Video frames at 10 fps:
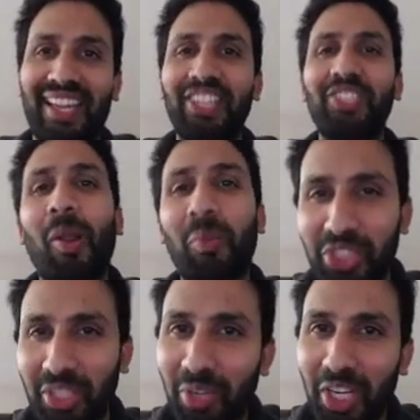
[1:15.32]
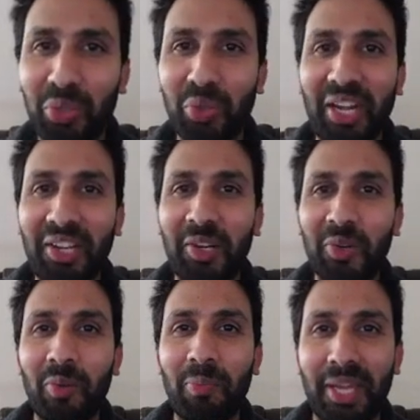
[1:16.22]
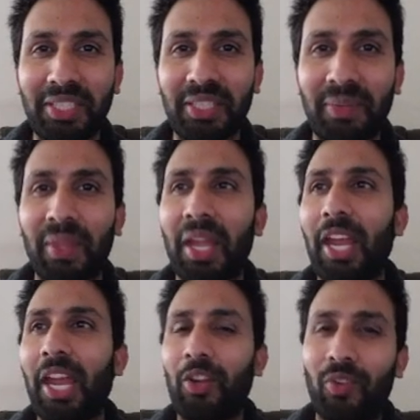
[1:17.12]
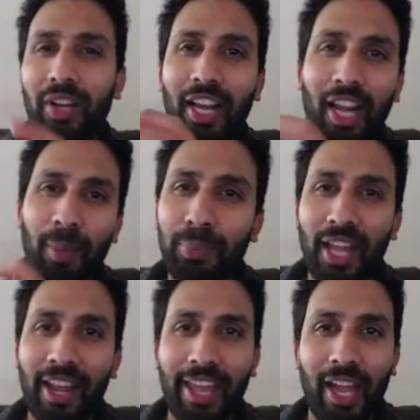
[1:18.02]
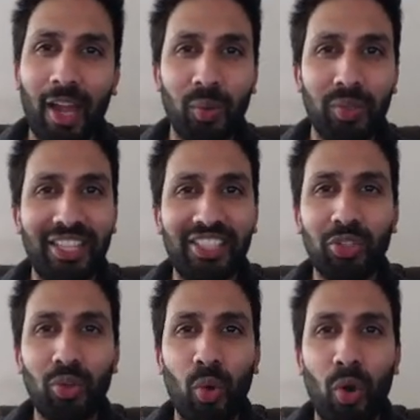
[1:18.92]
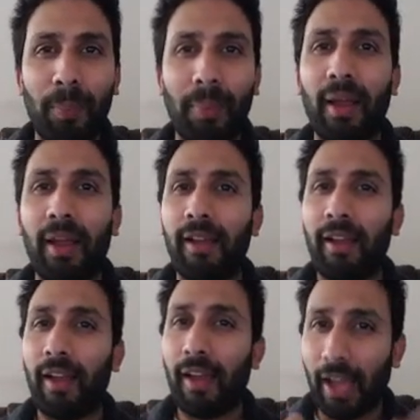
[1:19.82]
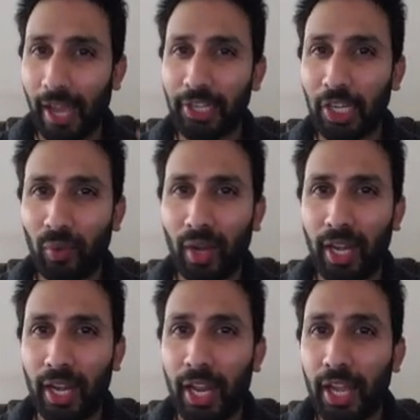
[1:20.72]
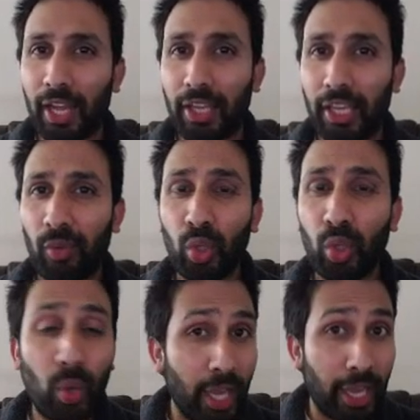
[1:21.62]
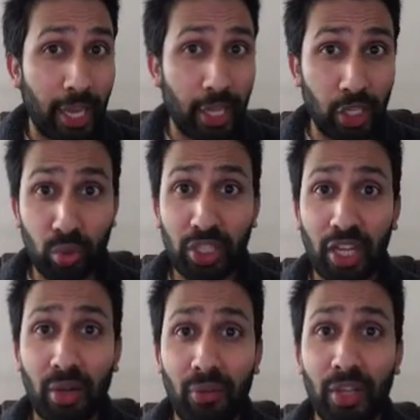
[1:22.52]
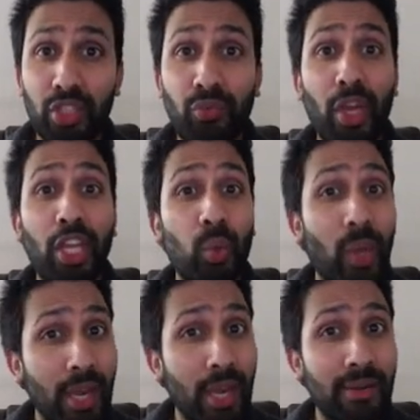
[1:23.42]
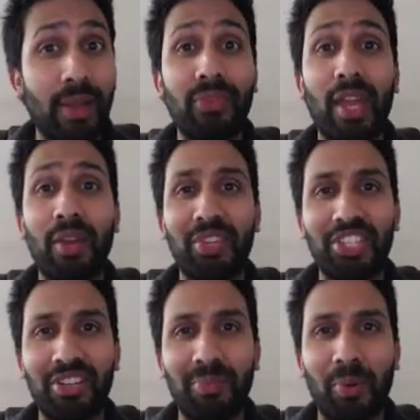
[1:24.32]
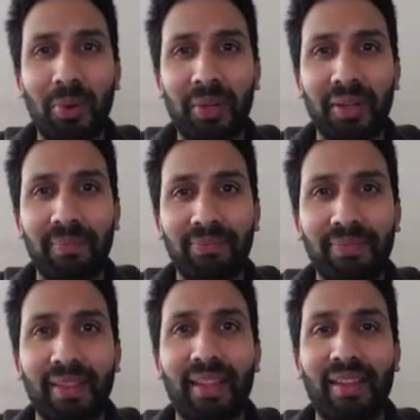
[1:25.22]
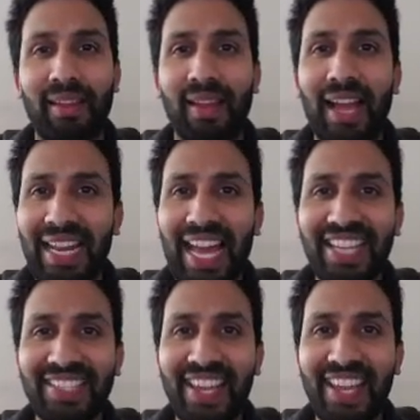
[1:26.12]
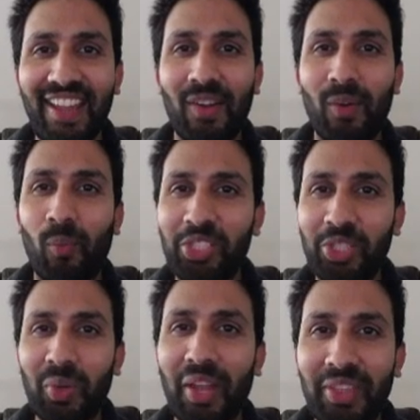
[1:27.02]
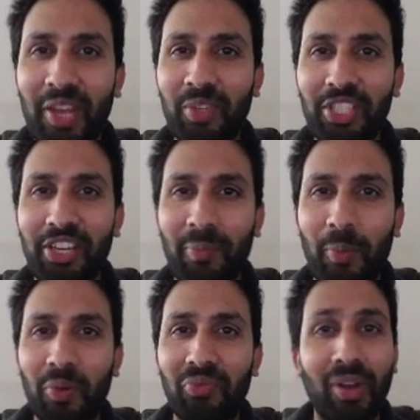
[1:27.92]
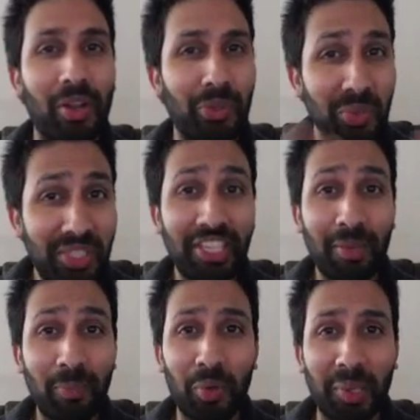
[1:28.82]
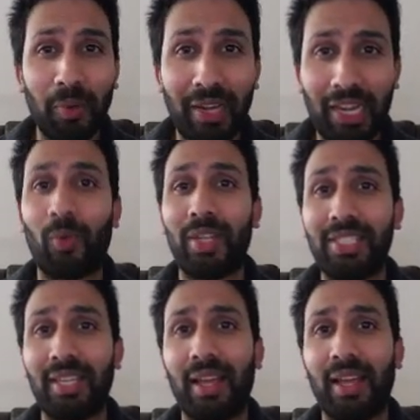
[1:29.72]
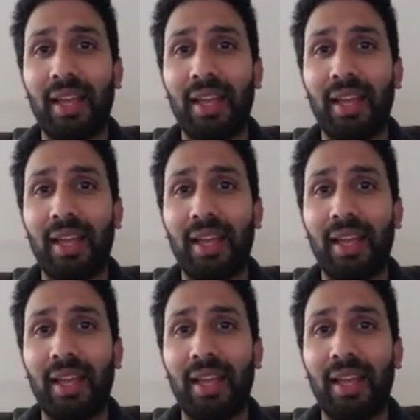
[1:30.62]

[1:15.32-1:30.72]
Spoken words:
is almost similar to run control page. It will club the layout and scope, and it will give you a user interface where you can run the nVision report. And lastly, once you run the nVision report using report request,